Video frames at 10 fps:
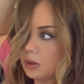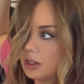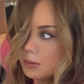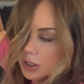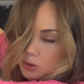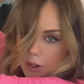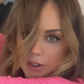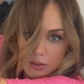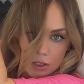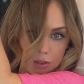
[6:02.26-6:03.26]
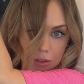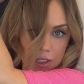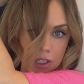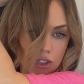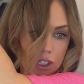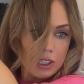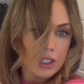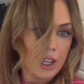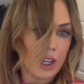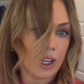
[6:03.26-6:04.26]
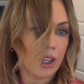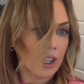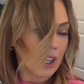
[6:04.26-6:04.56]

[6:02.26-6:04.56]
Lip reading: beach waves. This is just a